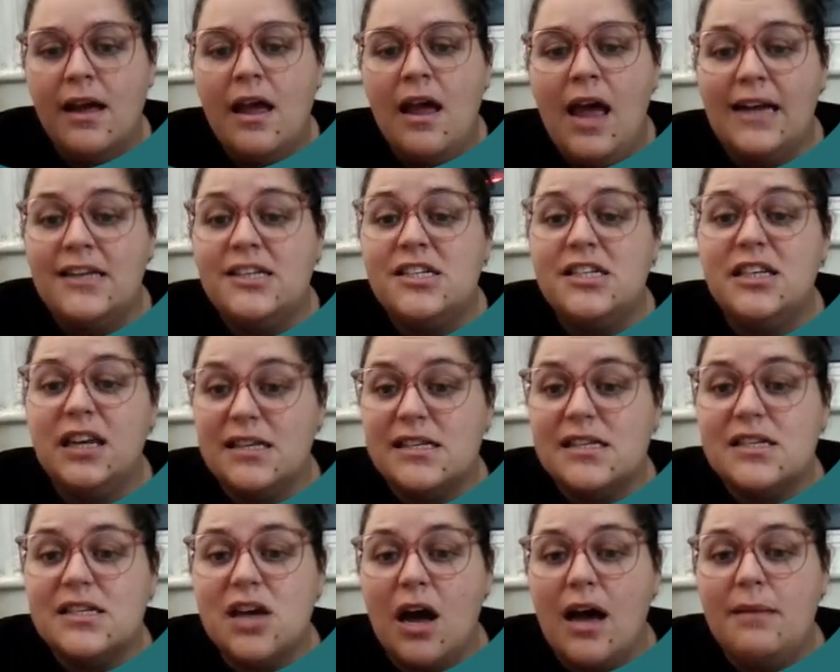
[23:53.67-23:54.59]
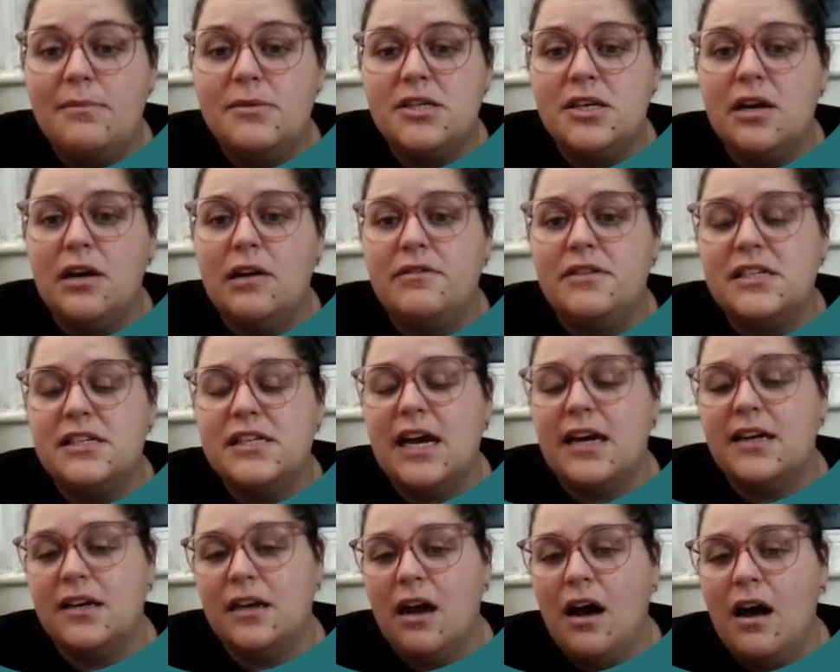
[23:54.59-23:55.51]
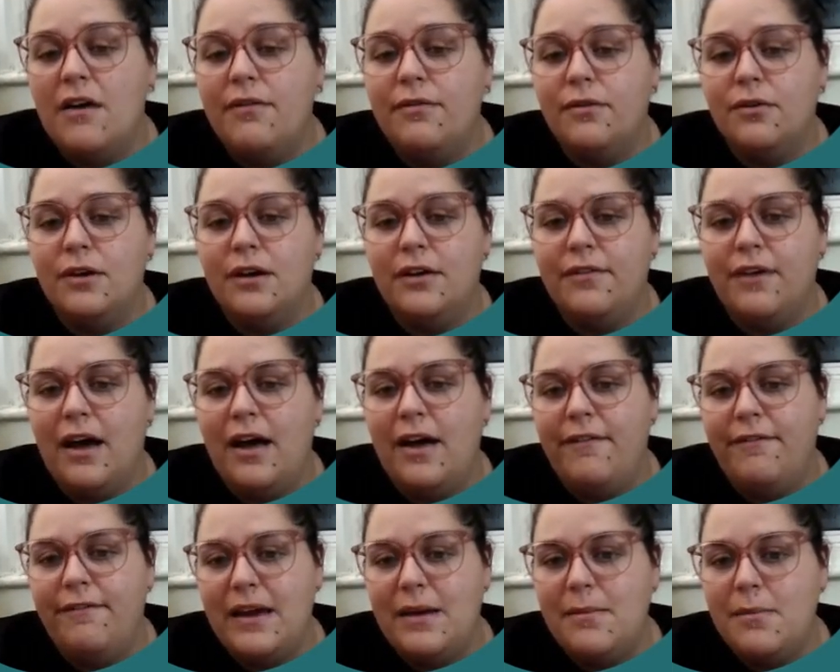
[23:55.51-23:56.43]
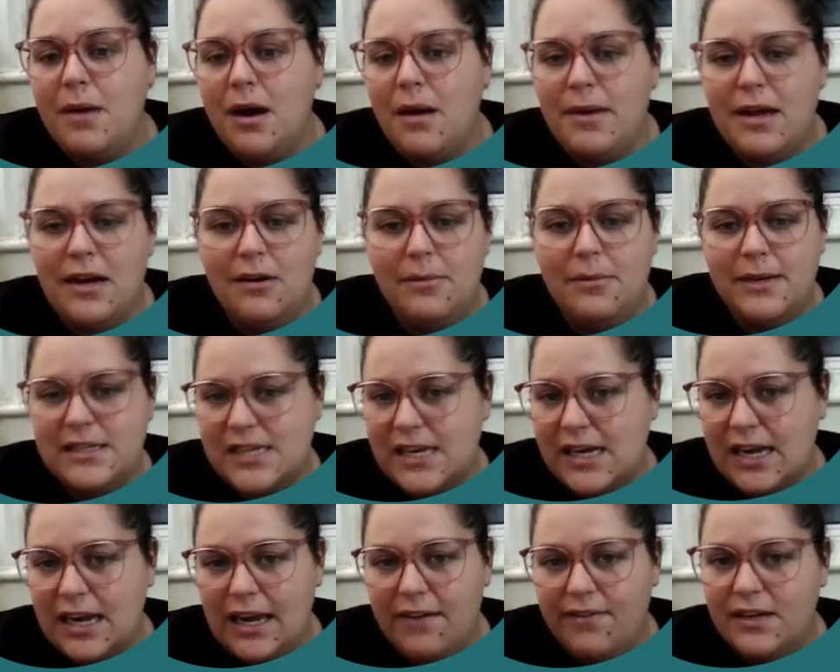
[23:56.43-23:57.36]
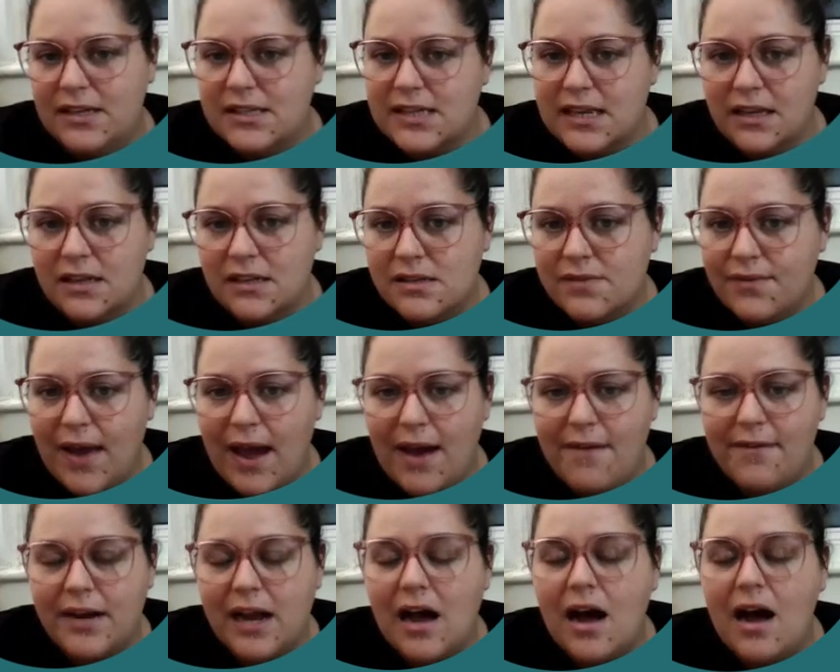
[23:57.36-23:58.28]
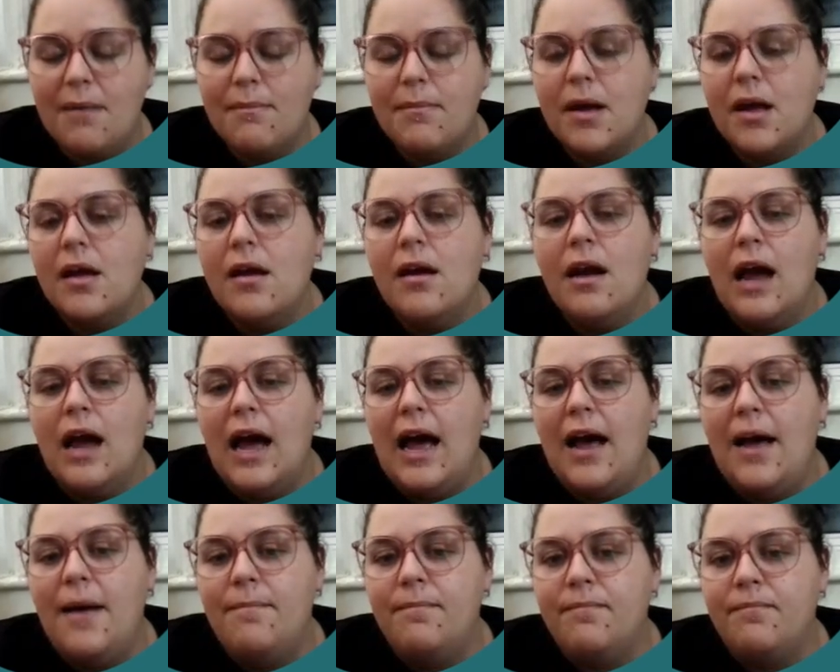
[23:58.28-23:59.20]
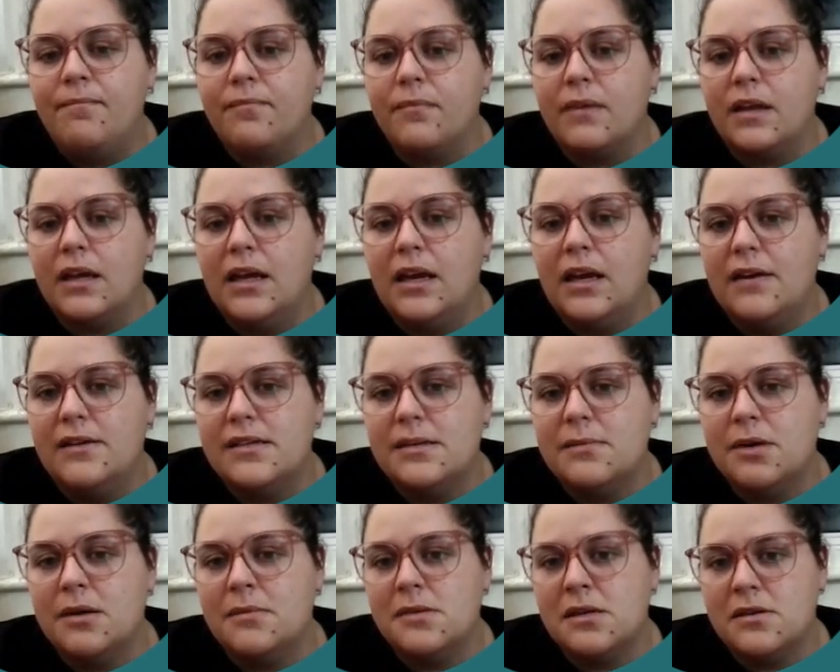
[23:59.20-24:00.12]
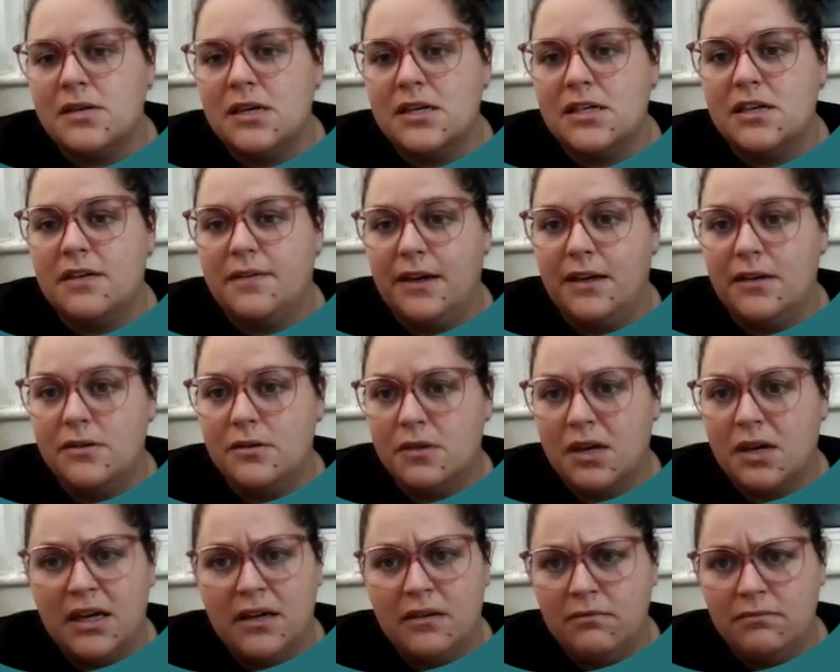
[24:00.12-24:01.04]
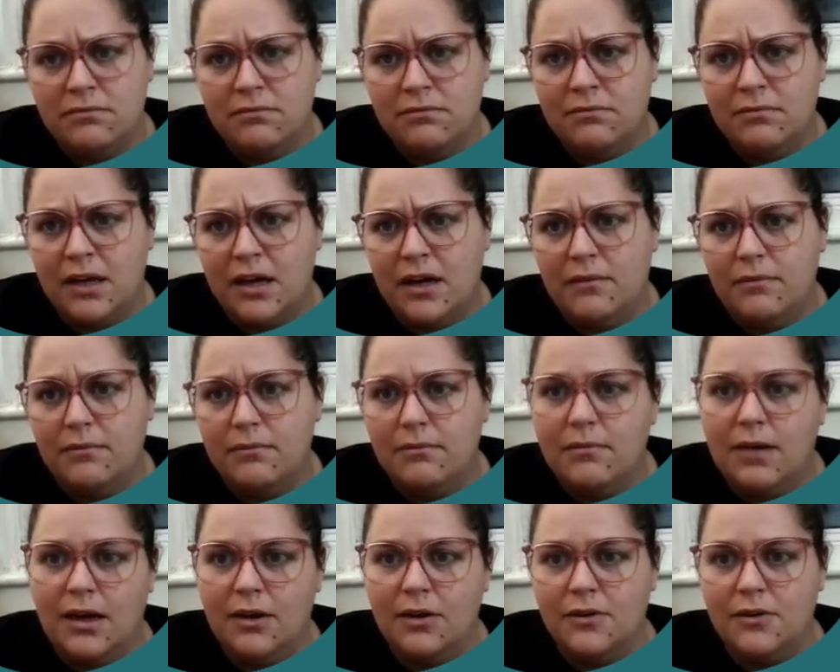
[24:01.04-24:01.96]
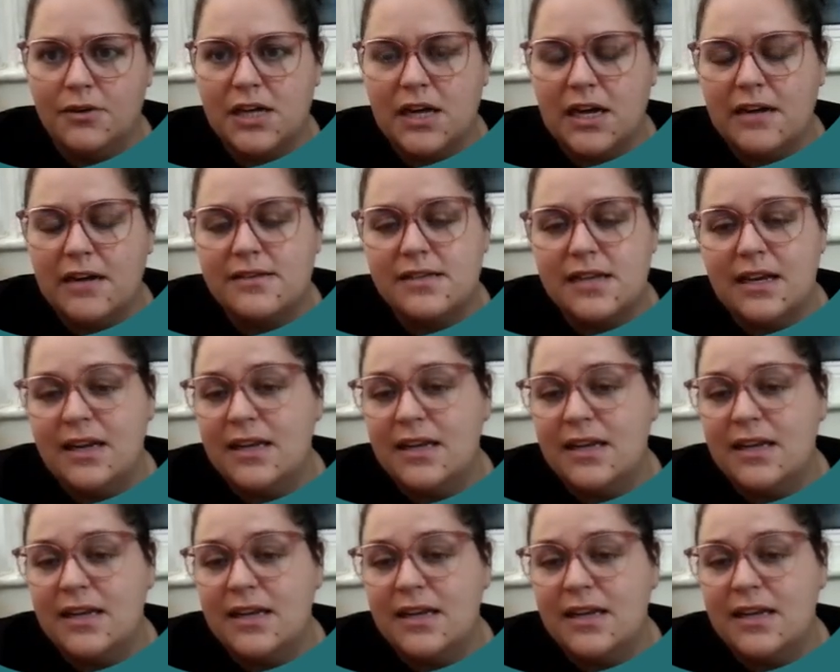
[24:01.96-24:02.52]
And she does at times, if she's had enough, or if her feet might be a little bit tickly, if her skin's flaring up, sometimes I'll touch her feet and she'll go, no, and off she goes.